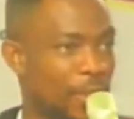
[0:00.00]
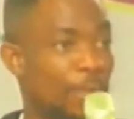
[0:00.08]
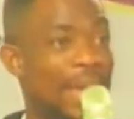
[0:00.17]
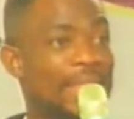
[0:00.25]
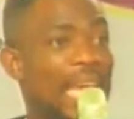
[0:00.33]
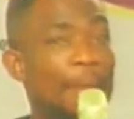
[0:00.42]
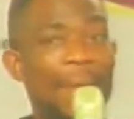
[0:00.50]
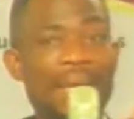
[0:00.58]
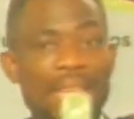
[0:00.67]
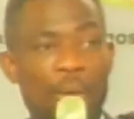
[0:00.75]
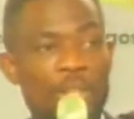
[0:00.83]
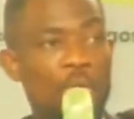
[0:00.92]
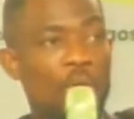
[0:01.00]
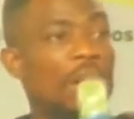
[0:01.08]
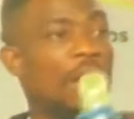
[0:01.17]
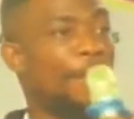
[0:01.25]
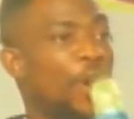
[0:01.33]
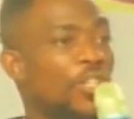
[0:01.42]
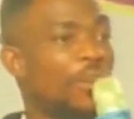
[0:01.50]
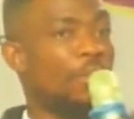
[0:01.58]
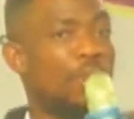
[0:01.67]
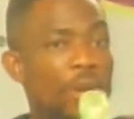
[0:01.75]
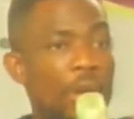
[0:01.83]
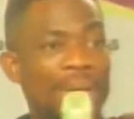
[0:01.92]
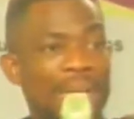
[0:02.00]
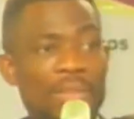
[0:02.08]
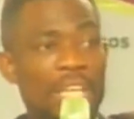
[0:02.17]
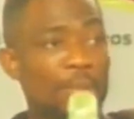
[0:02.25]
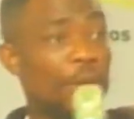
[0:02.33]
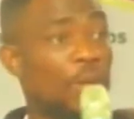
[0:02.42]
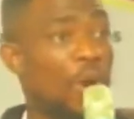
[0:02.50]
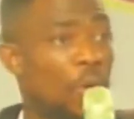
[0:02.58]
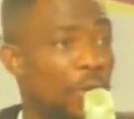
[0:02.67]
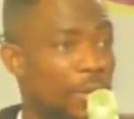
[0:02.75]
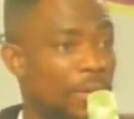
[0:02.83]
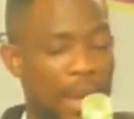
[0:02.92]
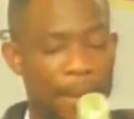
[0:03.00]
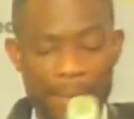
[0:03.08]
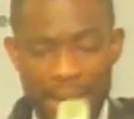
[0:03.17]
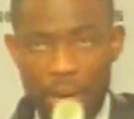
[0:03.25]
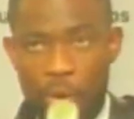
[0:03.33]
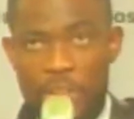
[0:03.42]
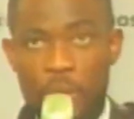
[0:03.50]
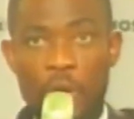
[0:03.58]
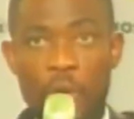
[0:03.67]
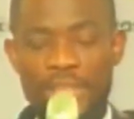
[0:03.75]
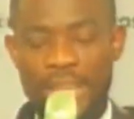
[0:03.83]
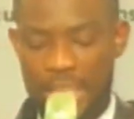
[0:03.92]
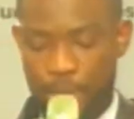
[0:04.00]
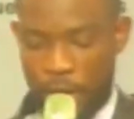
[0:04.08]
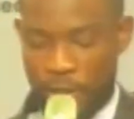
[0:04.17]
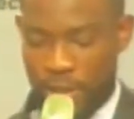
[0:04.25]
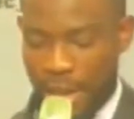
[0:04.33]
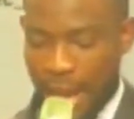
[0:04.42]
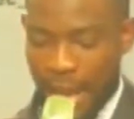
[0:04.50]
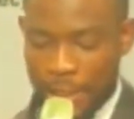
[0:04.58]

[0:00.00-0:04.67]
You might think Martha was the one because of the moving up and down, but no, Mary was the one who did exploits. And